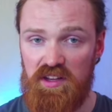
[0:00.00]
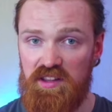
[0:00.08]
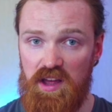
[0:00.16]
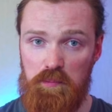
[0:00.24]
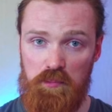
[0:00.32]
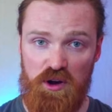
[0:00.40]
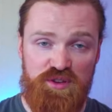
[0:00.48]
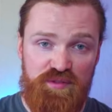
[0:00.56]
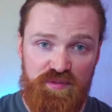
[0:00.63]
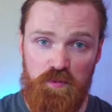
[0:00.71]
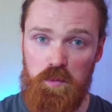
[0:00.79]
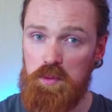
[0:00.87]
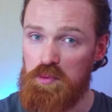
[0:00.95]
that most of
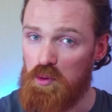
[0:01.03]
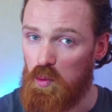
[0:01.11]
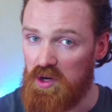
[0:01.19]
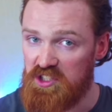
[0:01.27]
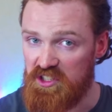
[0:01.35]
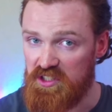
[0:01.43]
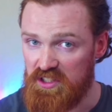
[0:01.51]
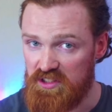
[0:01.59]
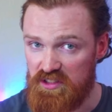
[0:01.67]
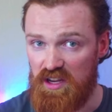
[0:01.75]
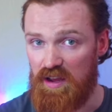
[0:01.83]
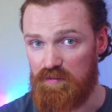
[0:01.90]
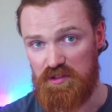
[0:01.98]
the people watching this
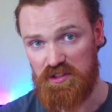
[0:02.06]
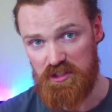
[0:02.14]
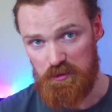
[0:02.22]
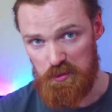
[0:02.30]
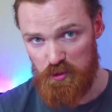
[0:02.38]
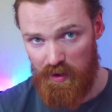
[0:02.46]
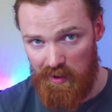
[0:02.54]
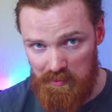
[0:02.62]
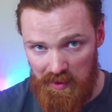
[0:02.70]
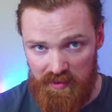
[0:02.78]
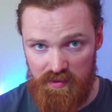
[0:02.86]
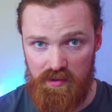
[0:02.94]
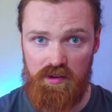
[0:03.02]
haven't subscribed yet.